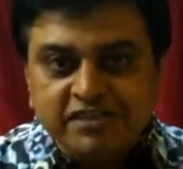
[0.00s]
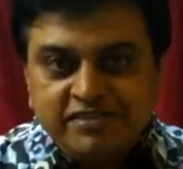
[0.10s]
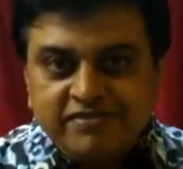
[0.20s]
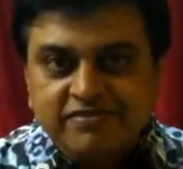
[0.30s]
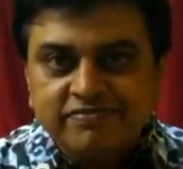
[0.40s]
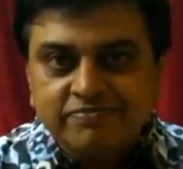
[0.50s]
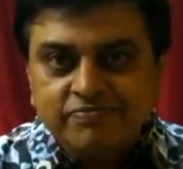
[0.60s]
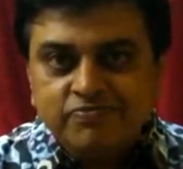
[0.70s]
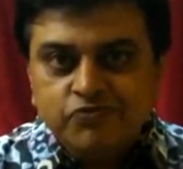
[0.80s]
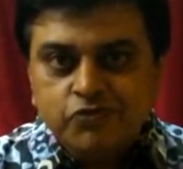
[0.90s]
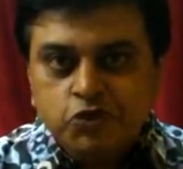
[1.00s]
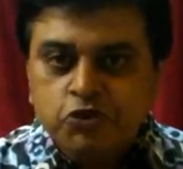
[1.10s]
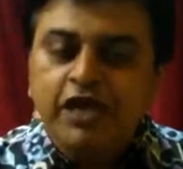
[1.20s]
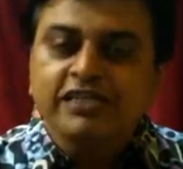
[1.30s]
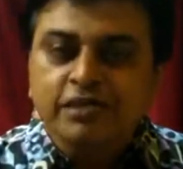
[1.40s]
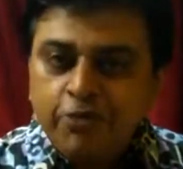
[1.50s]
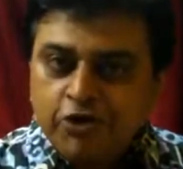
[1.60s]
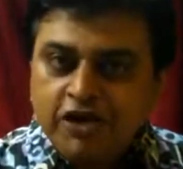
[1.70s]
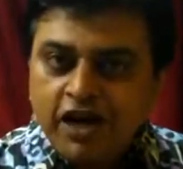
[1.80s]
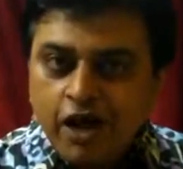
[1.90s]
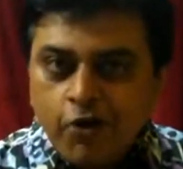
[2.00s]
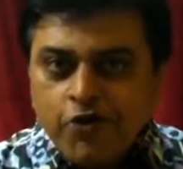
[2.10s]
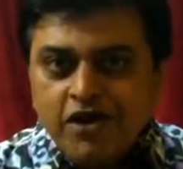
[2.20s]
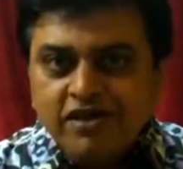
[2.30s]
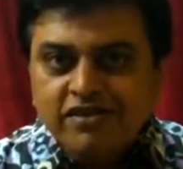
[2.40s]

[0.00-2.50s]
it. So that's about the cloud.